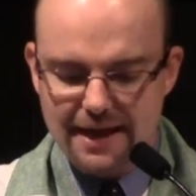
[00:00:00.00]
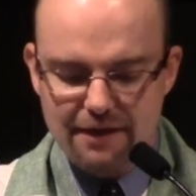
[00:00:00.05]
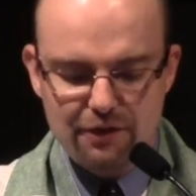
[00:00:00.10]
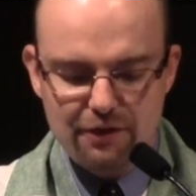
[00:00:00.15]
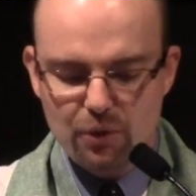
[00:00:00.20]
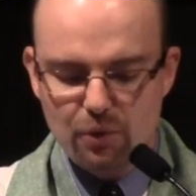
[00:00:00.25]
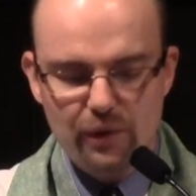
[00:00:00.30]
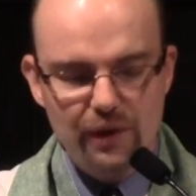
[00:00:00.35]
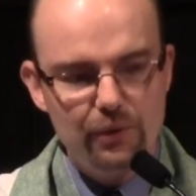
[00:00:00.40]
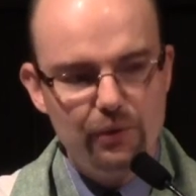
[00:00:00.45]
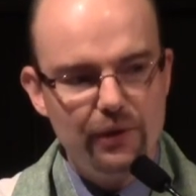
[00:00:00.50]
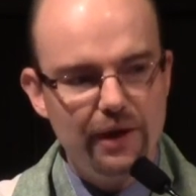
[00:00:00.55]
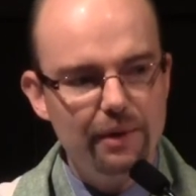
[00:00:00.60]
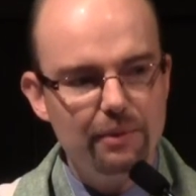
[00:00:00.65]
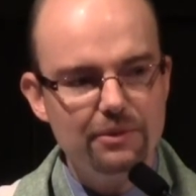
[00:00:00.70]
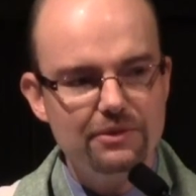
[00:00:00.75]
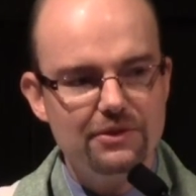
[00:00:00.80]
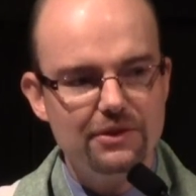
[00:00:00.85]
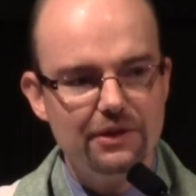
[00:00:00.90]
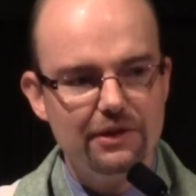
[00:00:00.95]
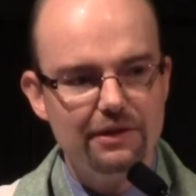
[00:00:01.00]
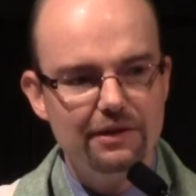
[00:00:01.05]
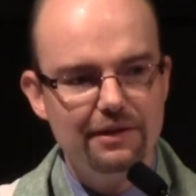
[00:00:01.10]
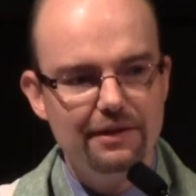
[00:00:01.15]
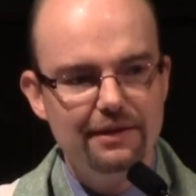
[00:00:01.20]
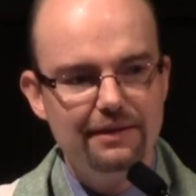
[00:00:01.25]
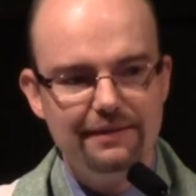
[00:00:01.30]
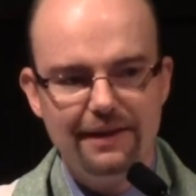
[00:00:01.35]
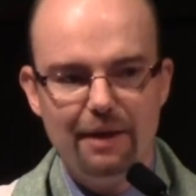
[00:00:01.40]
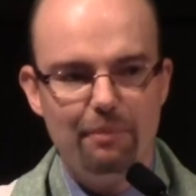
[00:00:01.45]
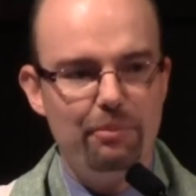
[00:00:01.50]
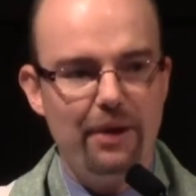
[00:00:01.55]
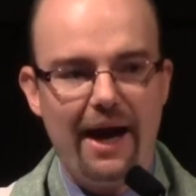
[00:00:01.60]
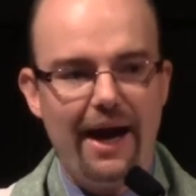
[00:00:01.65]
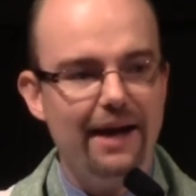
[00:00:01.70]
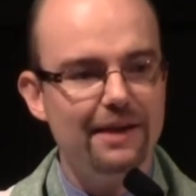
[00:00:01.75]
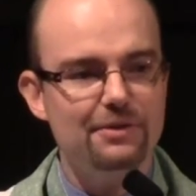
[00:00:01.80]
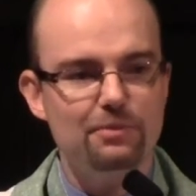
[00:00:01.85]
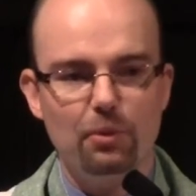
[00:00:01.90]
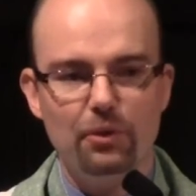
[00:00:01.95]
we were able to get
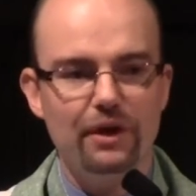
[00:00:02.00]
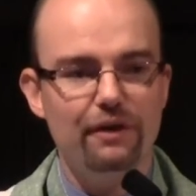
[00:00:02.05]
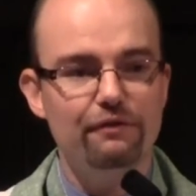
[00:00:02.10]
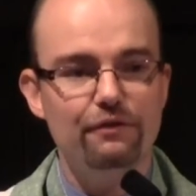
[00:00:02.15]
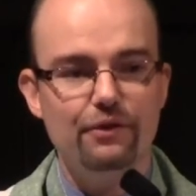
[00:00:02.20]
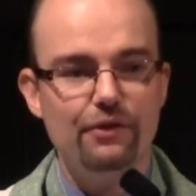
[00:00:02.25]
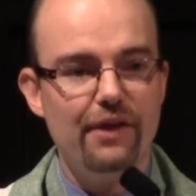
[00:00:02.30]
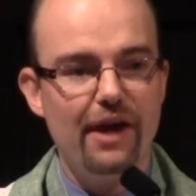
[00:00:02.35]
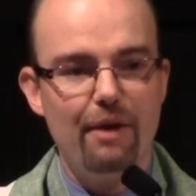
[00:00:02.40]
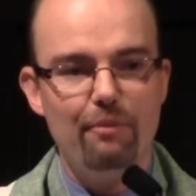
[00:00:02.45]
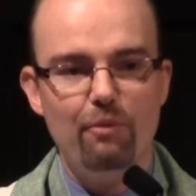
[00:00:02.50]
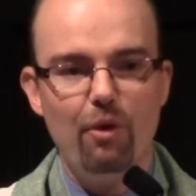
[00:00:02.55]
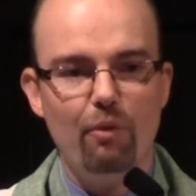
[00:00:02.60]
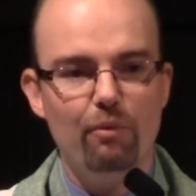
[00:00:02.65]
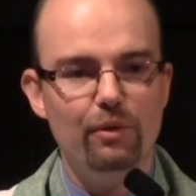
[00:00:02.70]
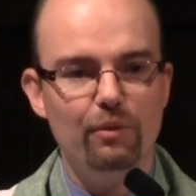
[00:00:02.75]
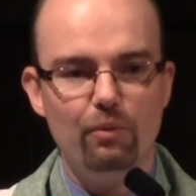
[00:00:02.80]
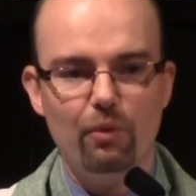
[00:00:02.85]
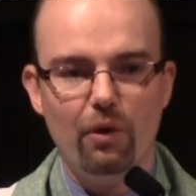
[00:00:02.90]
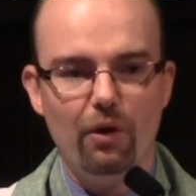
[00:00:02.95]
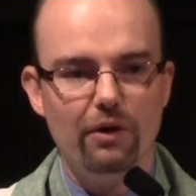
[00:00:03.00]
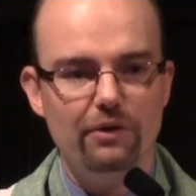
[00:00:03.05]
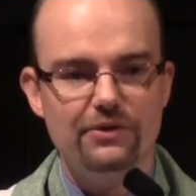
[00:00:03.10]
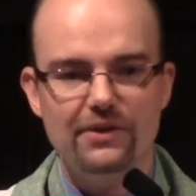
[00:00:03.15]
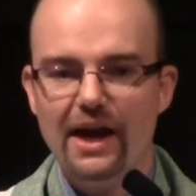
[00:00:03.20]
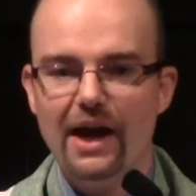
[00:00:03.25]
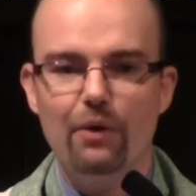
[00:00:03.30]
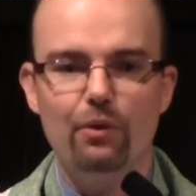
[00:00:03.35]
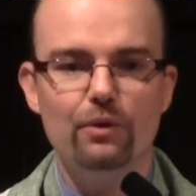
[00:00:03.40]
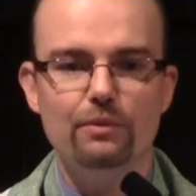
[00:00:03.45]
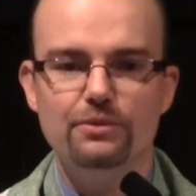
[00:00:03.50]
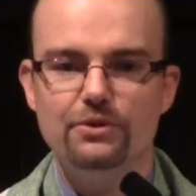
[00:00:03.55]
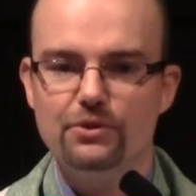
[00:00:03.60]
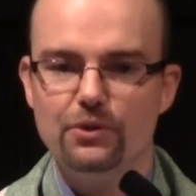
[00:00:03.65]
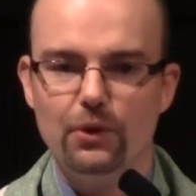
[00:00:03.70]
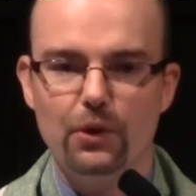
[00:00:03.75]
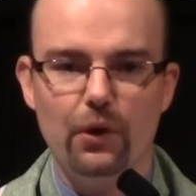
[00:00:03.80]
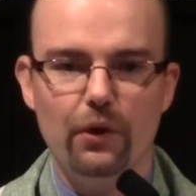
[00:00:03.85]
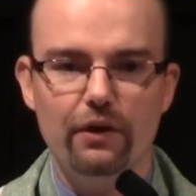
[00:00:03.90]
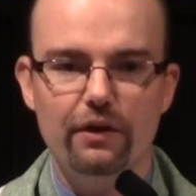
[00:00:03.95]
past whatever that moment was. How
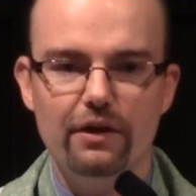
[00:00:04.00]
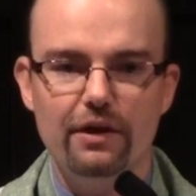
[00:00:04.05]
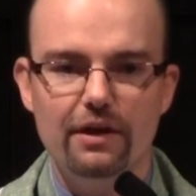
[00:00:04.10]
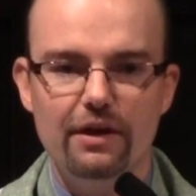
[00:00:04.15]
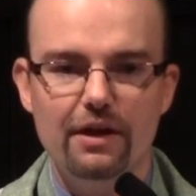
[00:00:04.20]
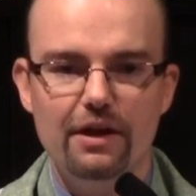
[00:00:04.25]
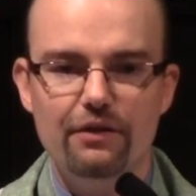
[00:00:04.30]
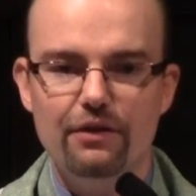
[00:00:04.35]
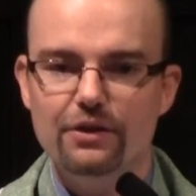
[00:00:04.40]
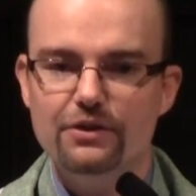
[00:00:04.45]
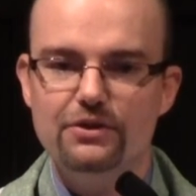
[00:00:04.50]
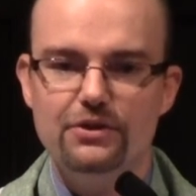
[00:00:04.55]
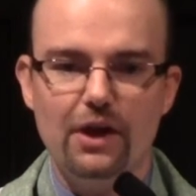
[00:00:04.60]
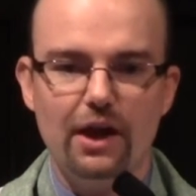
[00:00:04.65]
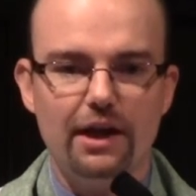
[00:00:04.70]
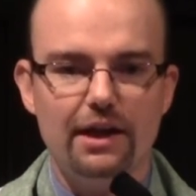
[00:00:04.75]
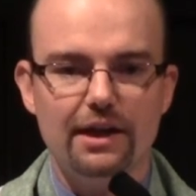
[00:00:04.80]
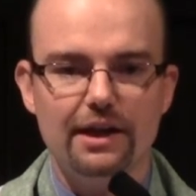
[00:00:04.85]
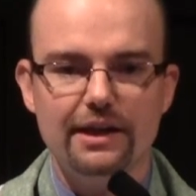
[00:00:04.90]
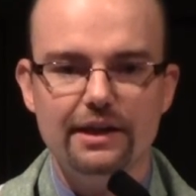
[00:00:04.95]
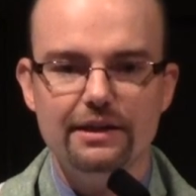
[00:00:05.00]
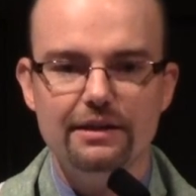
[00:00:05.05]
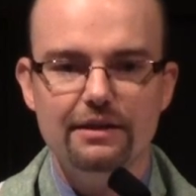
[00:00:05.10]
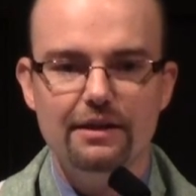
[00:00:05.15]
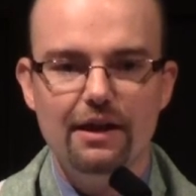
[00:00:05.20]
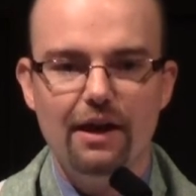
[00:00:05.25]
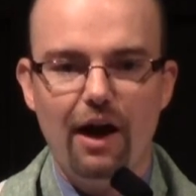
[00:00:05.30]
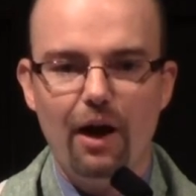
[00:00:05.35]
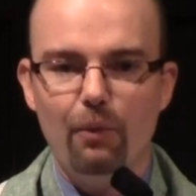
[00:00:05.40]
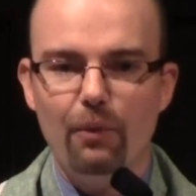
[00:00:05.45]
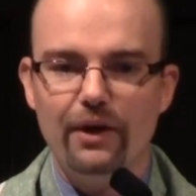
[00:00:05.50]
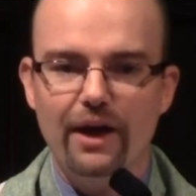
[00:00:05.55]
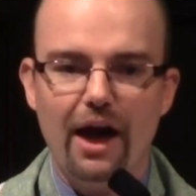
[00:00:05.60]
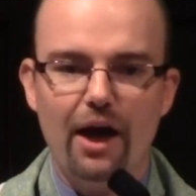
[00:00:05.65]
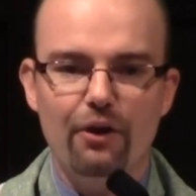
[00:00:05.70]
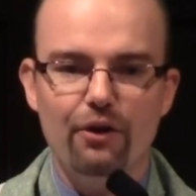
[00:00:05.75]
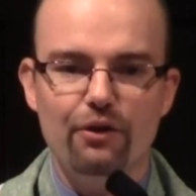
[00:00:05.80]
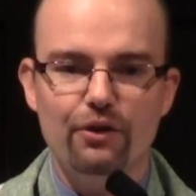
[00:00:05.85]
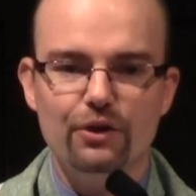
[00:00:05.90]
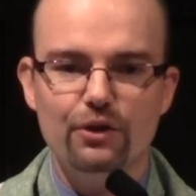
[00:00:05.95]
absurd that suddenly I went out
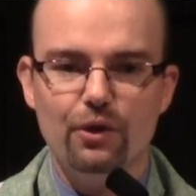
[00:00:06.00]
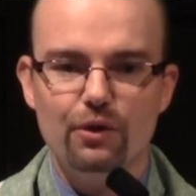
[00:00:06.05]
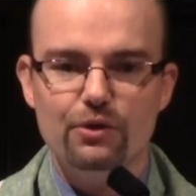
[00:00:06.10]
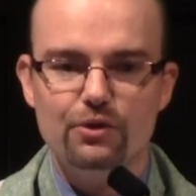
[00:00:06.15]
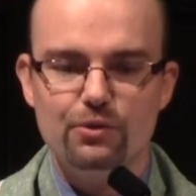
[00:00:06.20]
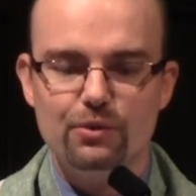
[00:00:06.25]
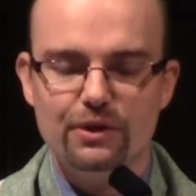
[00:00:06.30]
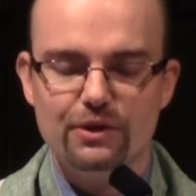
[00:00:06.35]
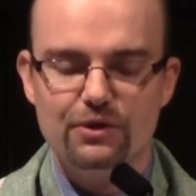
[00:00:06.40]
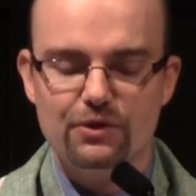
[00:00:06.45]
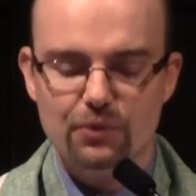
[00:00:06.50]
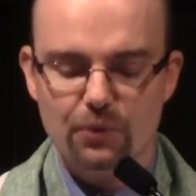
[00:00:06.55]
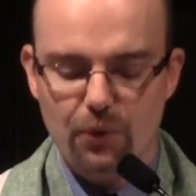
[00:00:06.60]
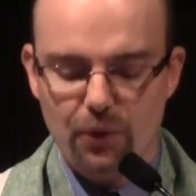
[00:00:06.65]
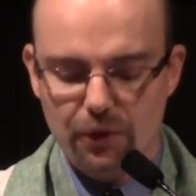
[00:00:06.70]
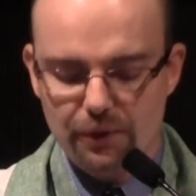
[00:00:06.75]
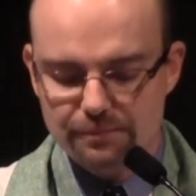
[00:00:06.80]
of the grocery store